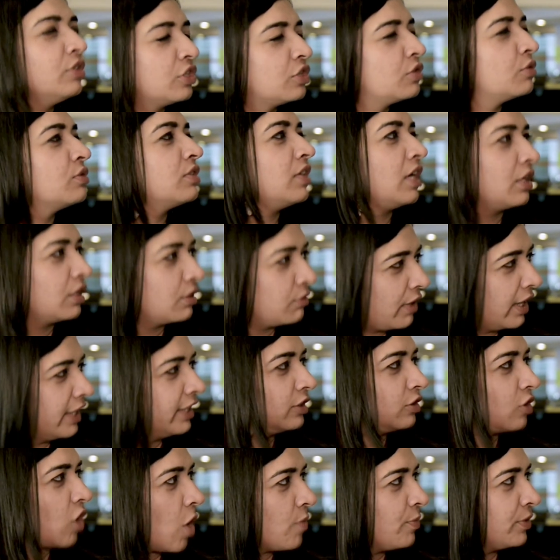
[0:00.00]
issues are
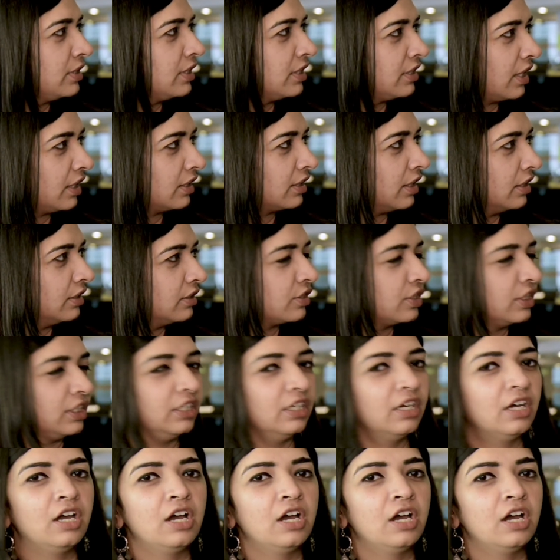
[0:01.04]
quite common in our country.